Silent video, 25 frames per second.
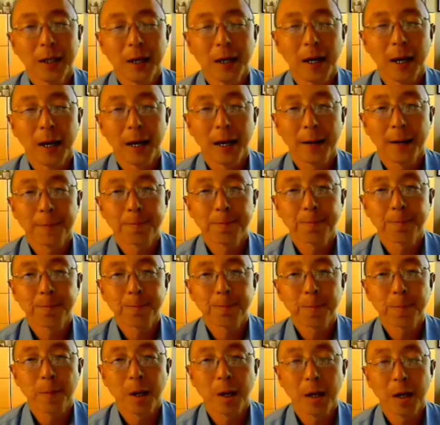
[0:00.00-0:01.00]

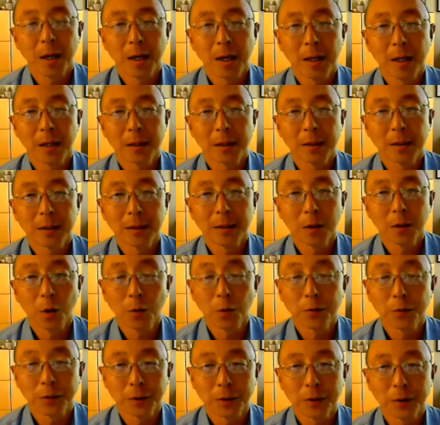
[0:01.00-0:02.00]

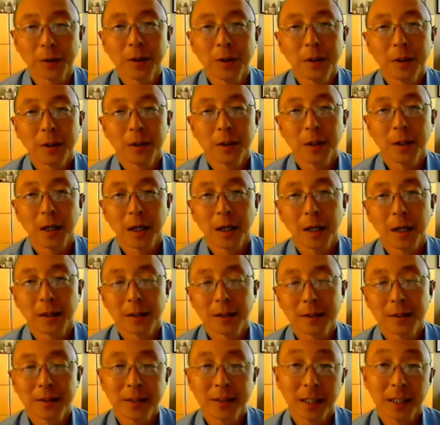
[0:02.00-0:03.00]
over,
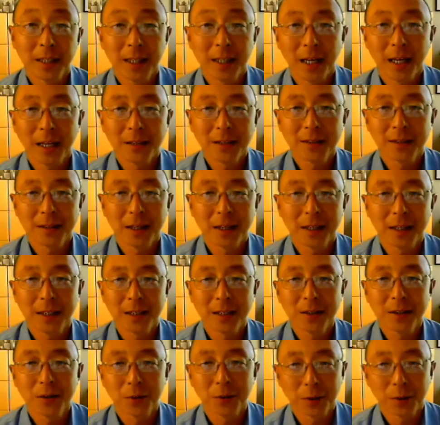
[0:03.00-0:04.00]
let's say, case
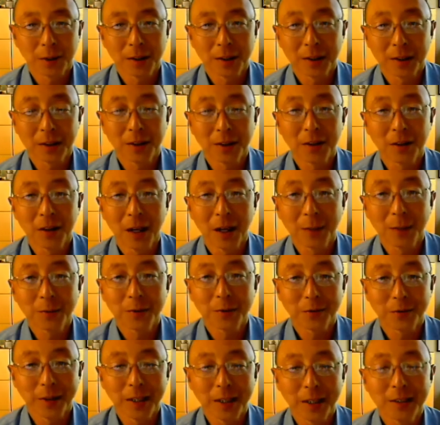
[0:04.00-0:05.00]
studies or clinical
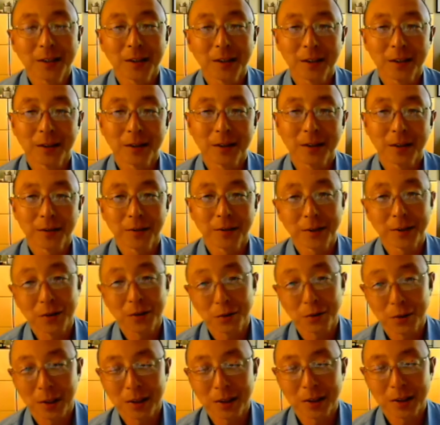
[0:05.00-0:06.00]
observations of
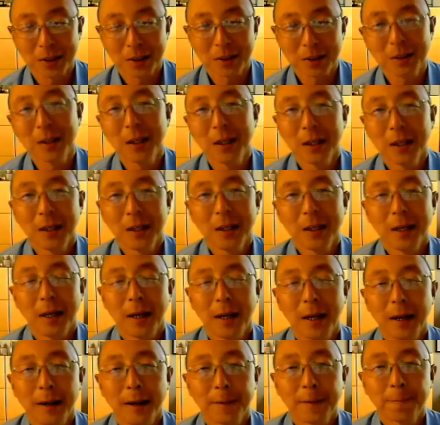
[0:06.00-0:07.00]
instruction.
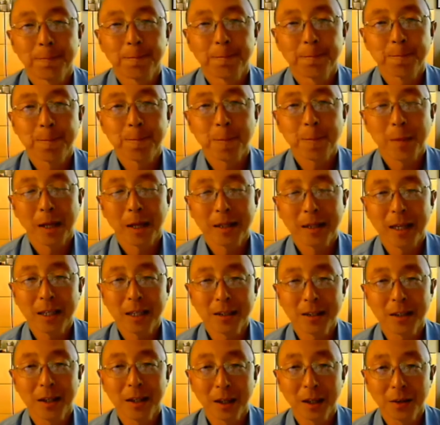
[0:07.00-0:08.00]
And
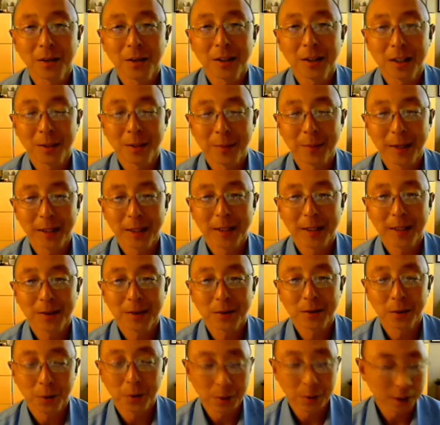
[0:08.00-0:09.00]
that's a healthy debate
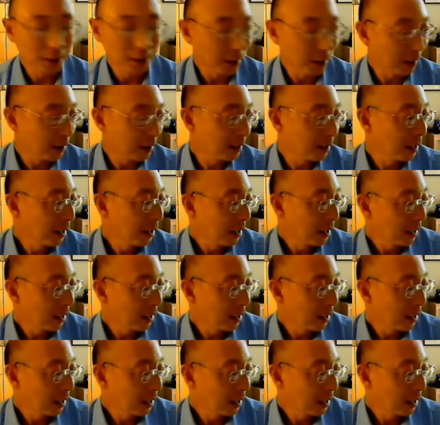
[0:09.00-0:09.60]
that's going on.